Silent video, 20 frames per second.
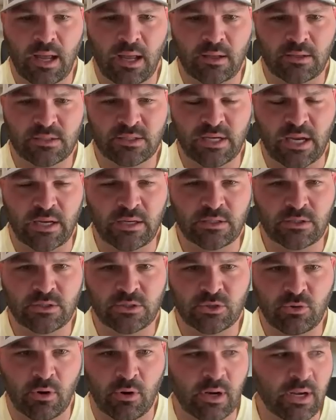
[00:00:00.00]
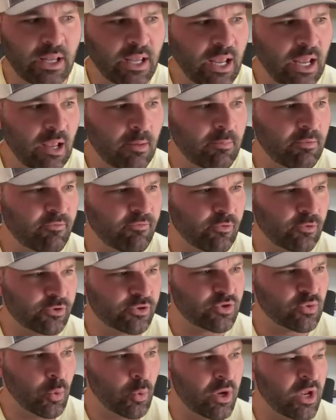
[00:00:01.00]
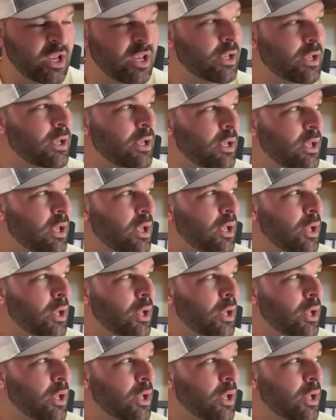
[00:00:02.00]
Saints training camp in full swing.